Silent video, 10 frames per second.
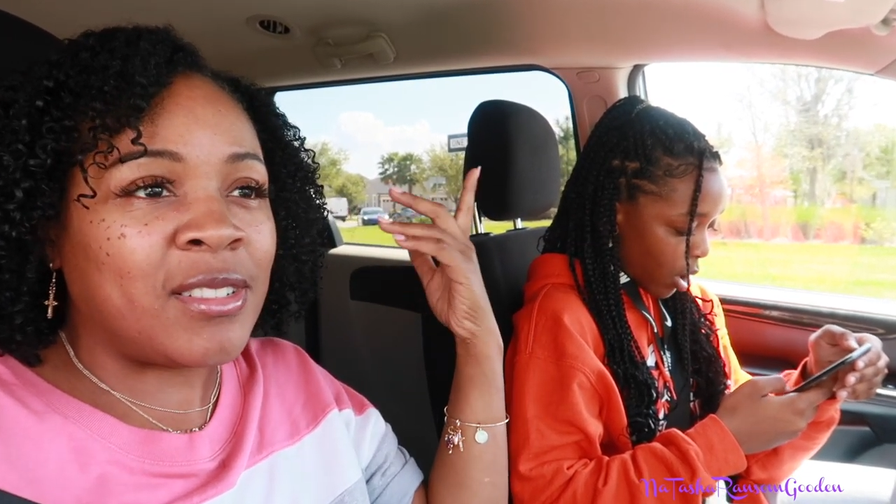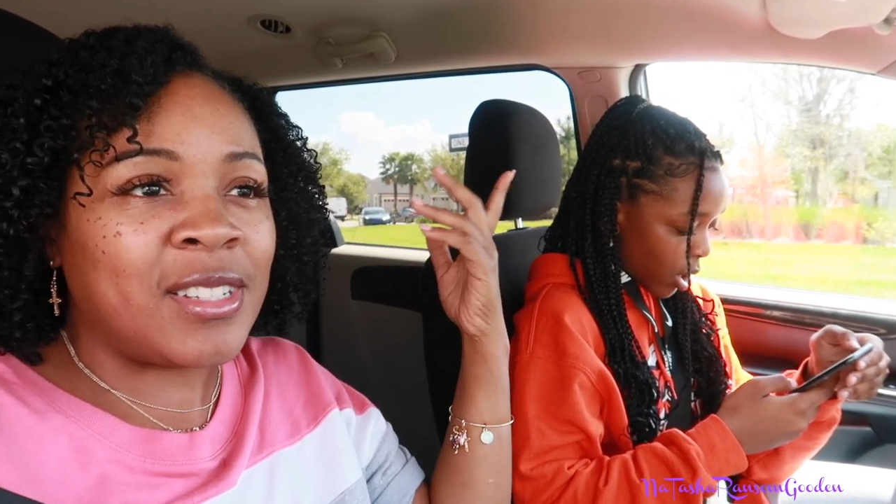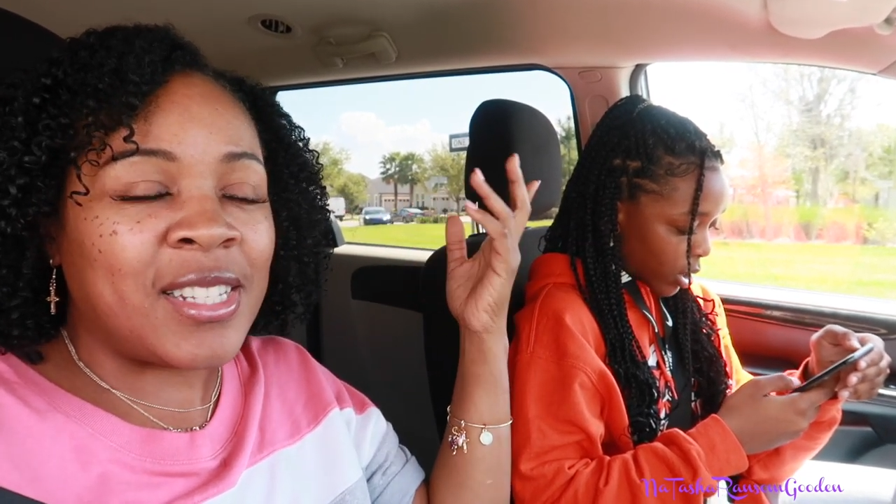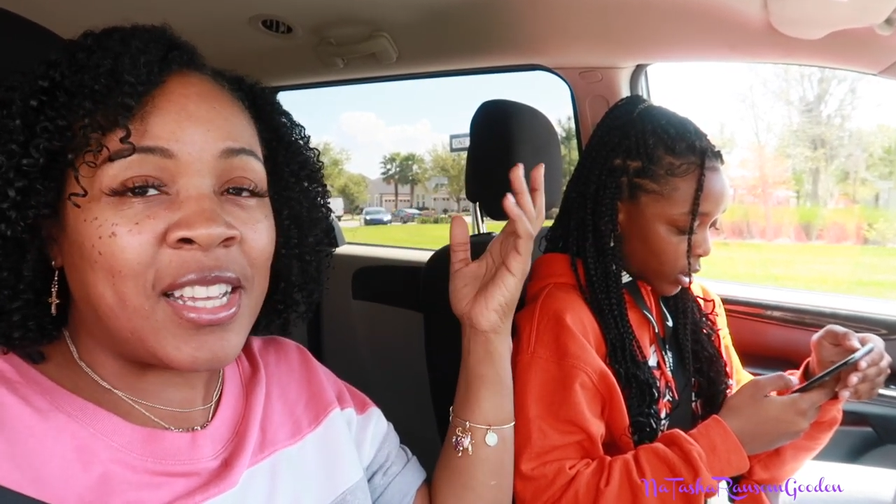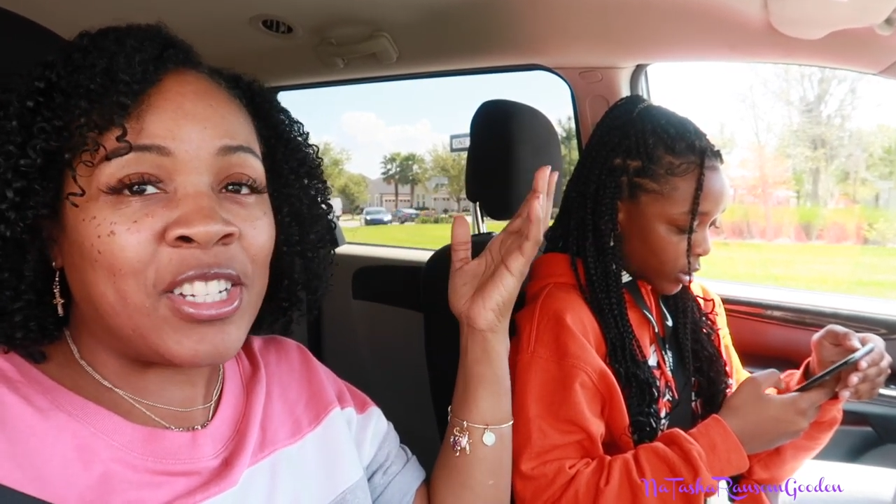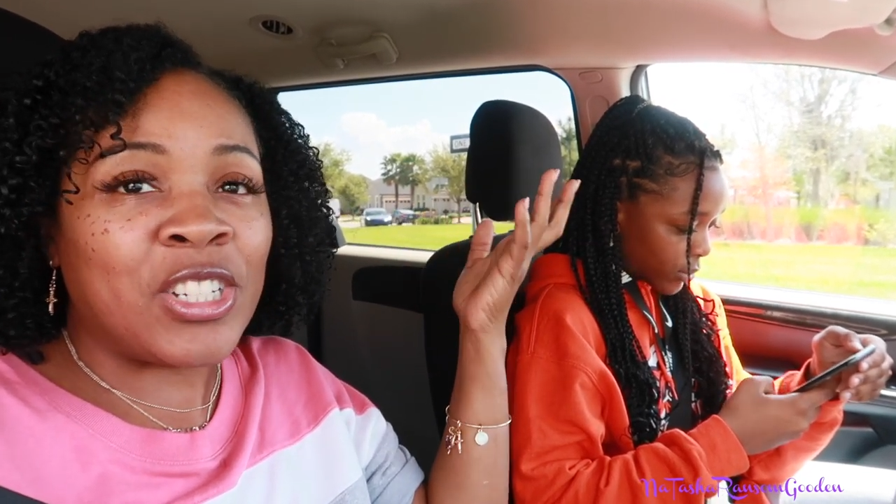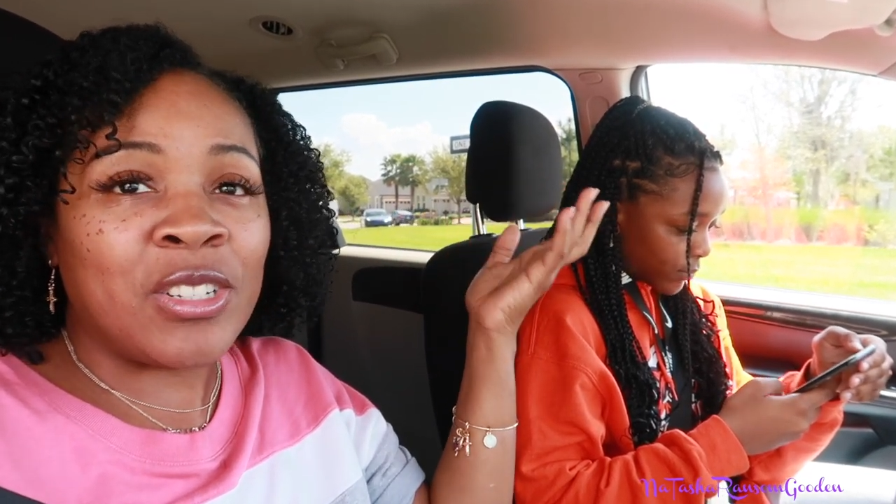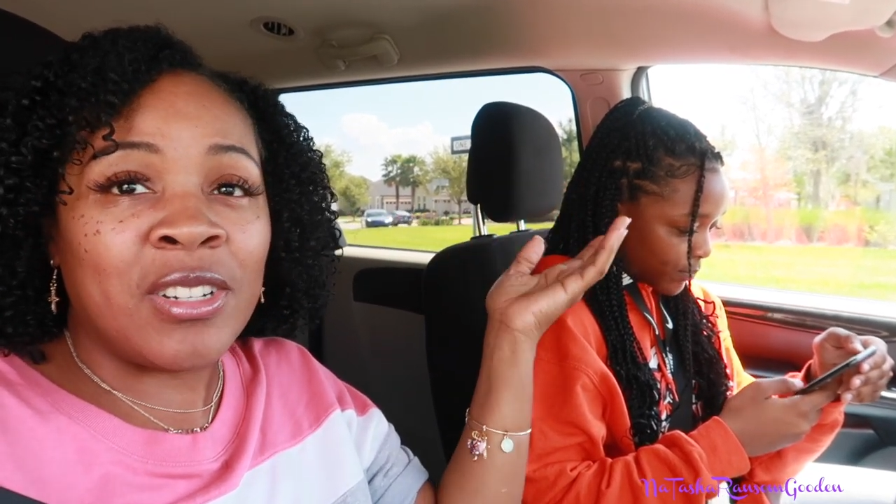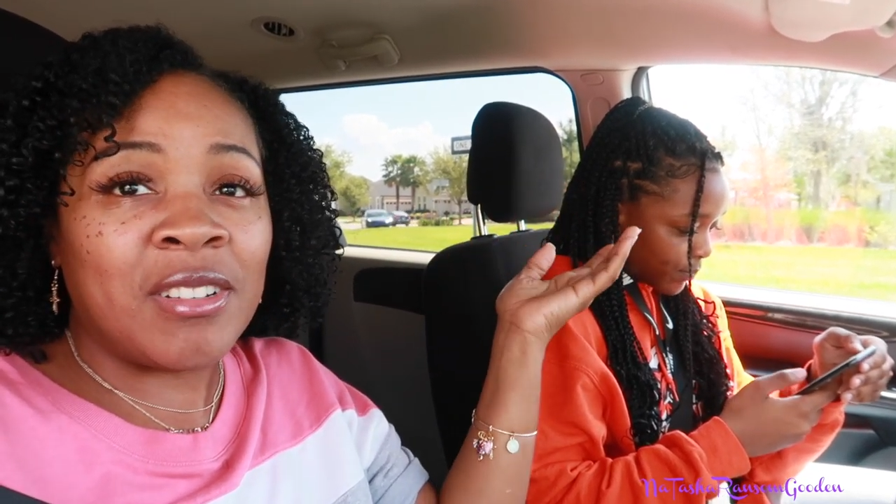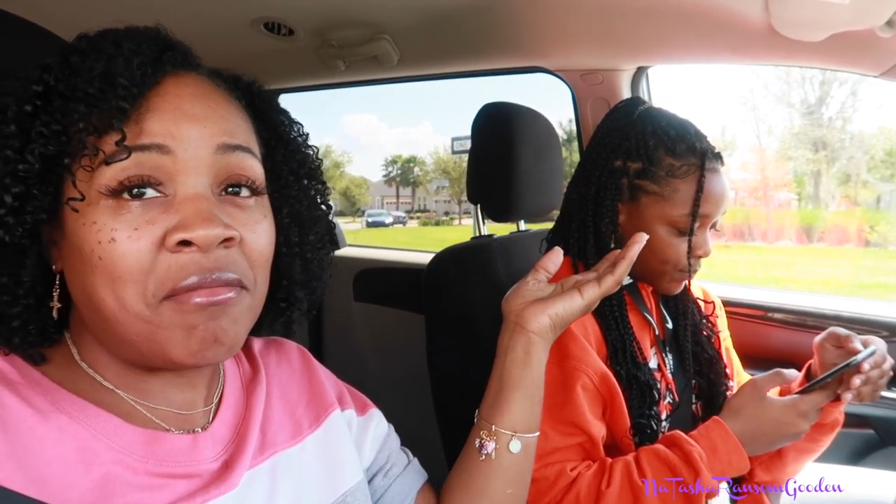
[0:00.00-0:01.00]
She said
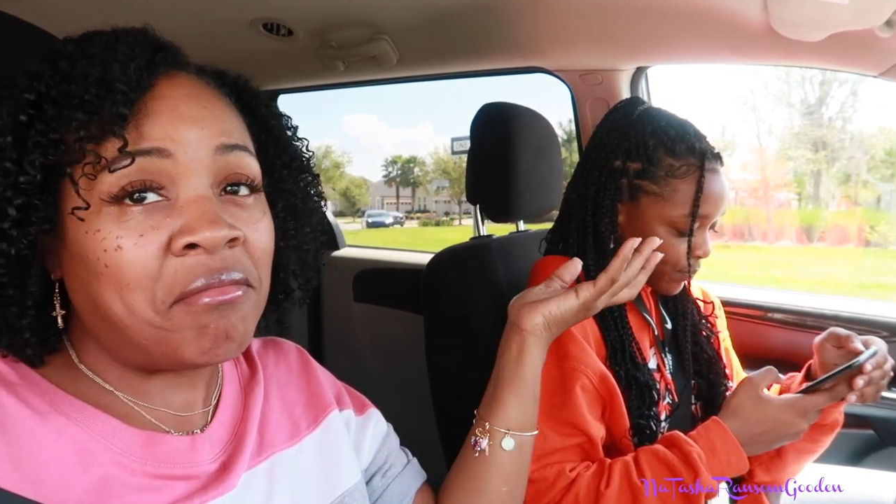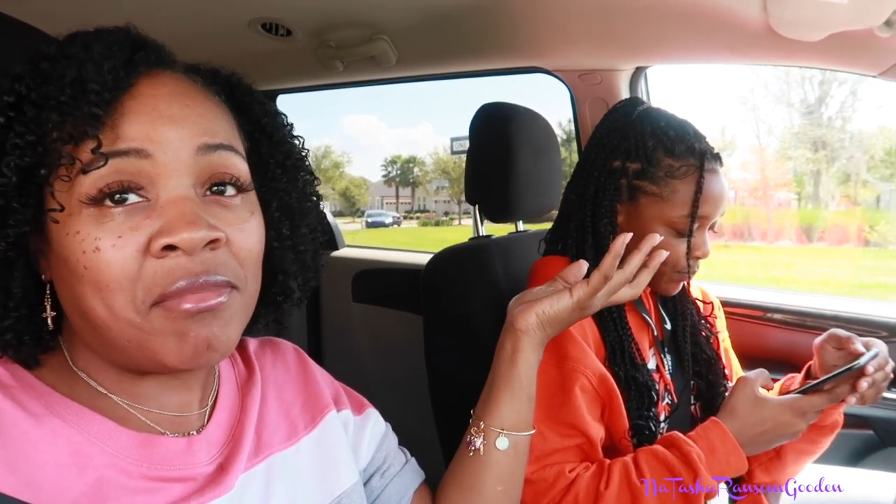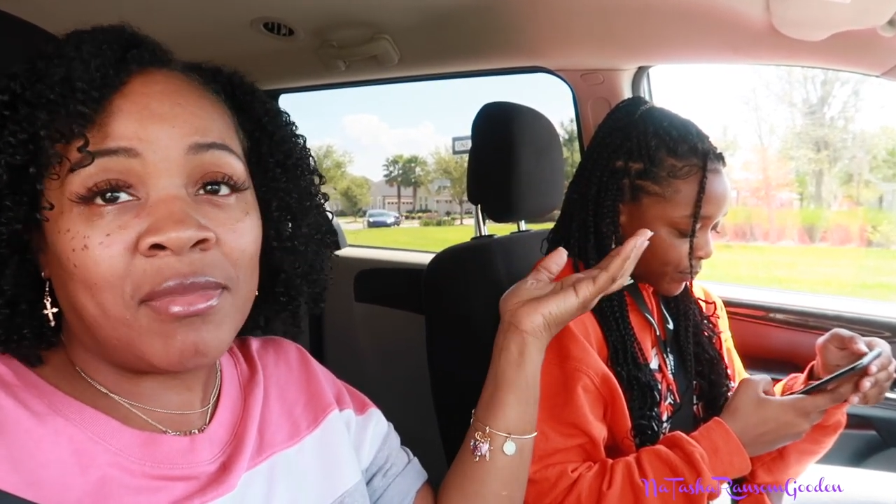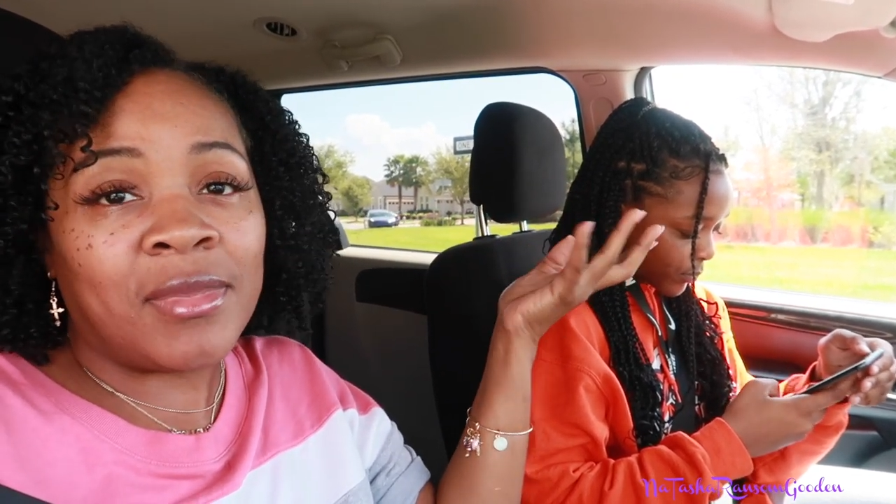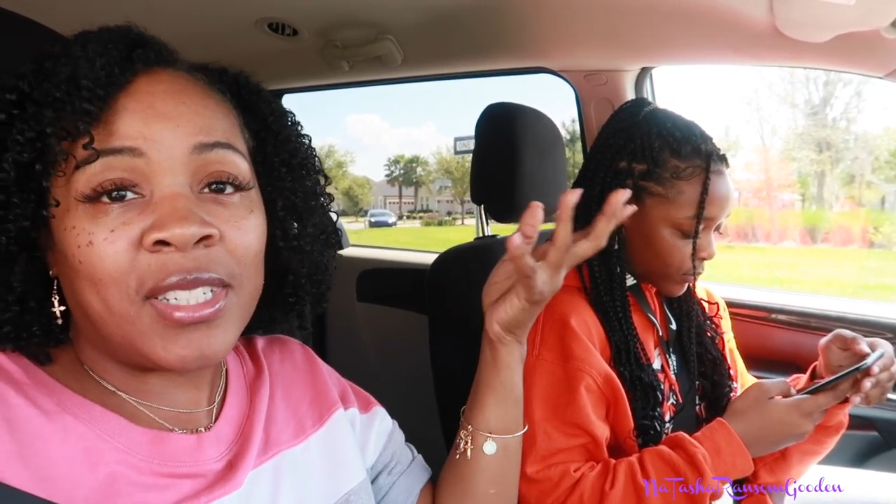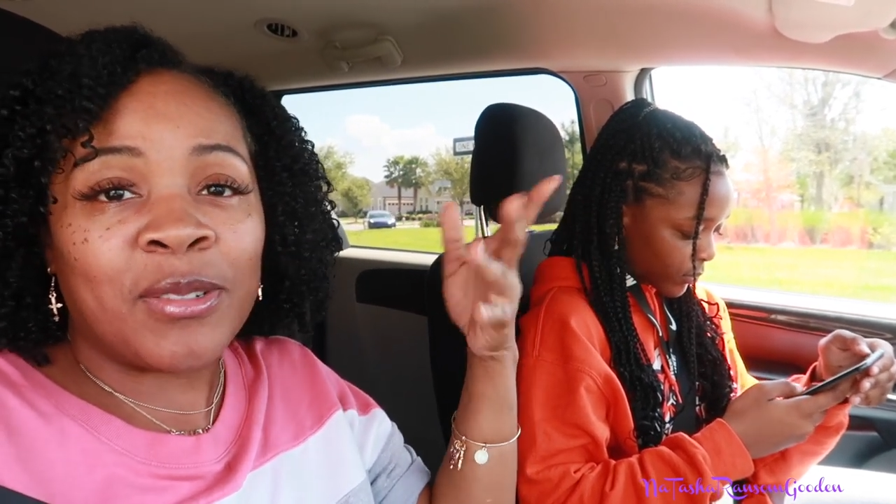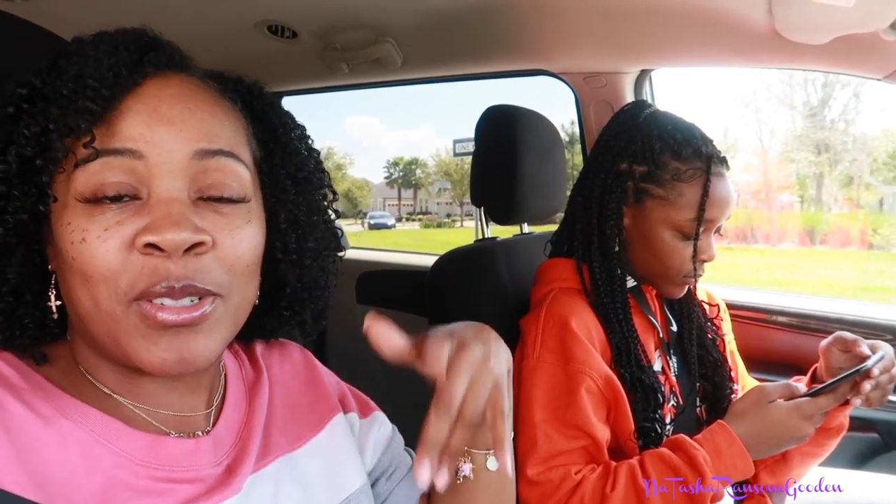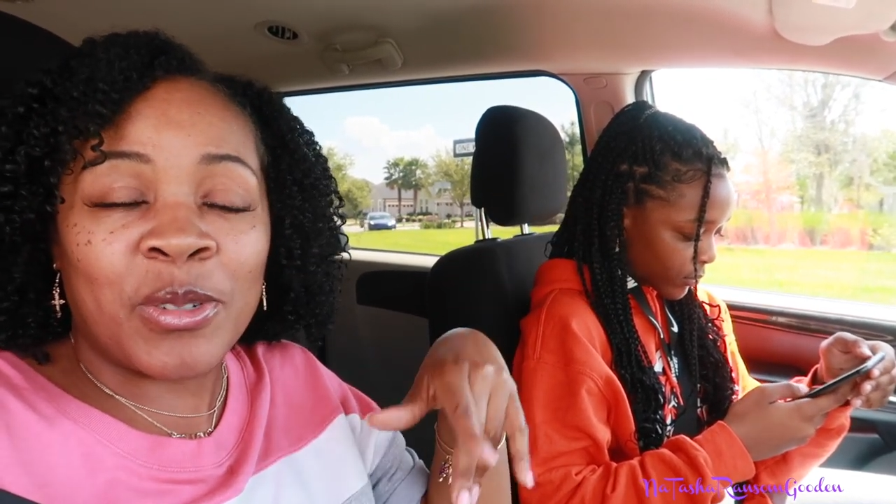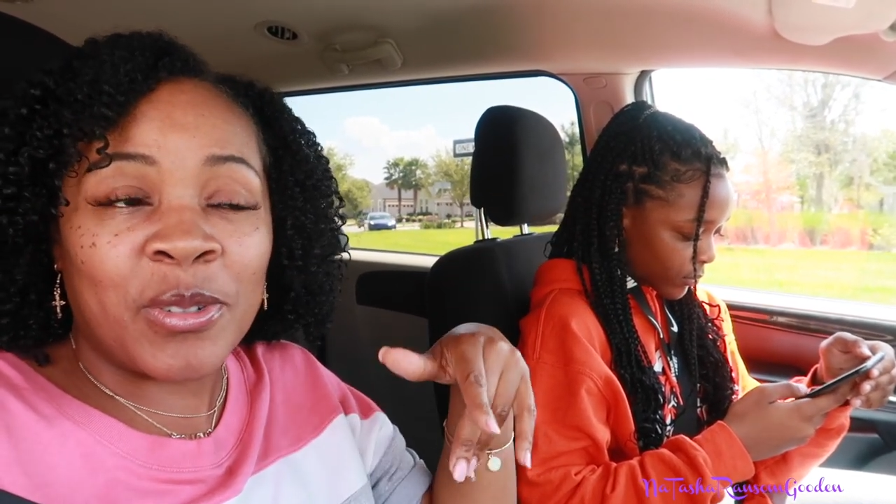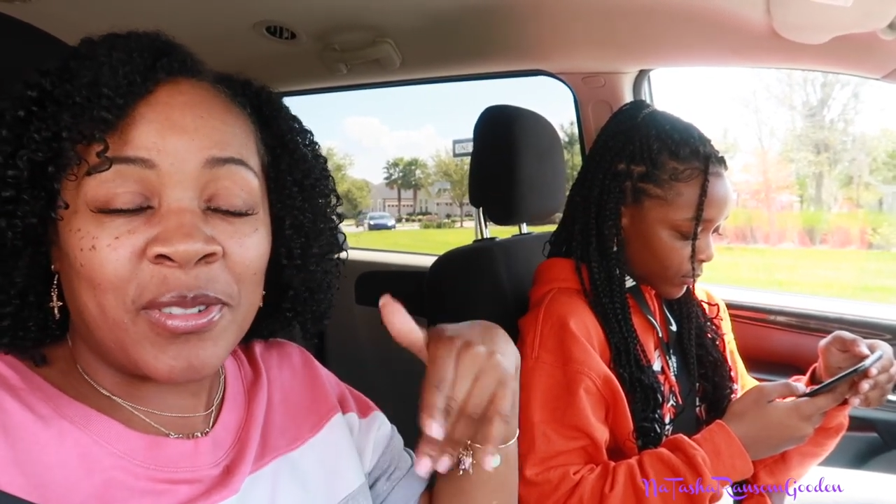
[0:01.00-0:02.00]
she was
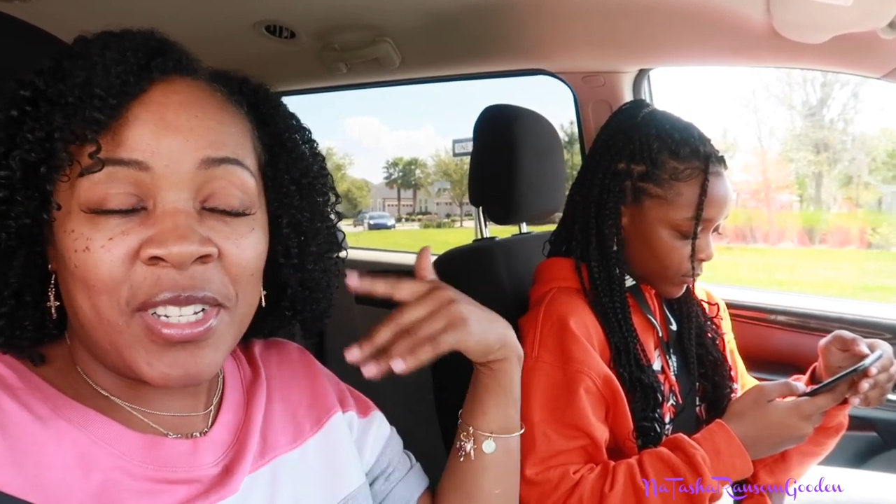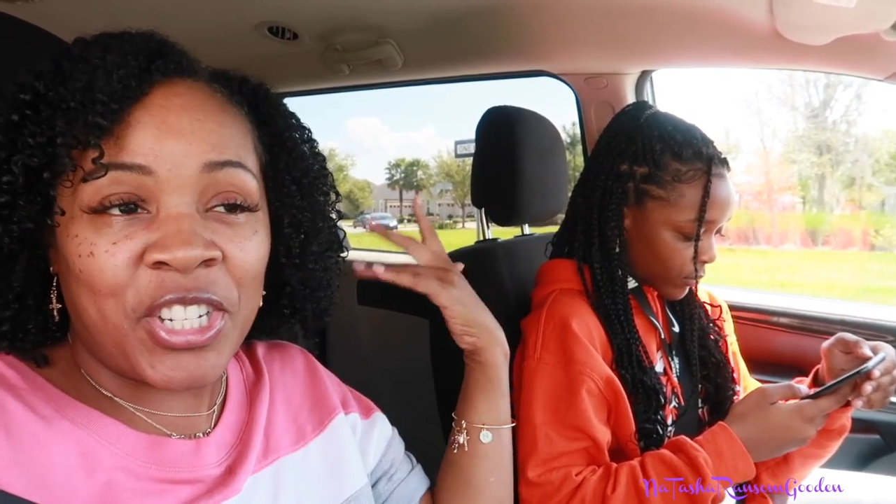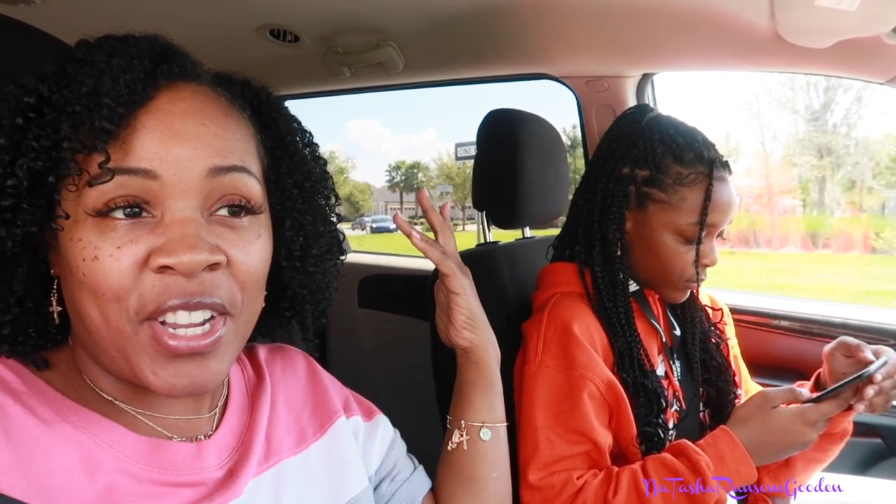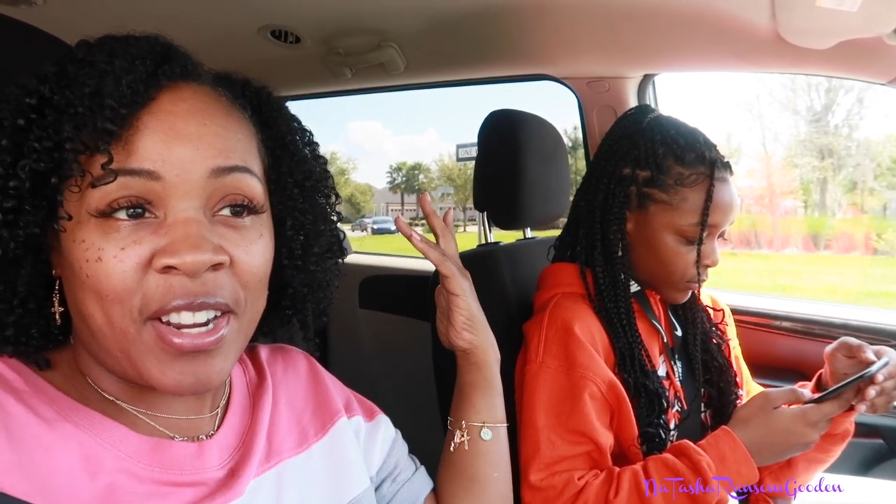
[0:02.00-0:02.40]
gonna do it on this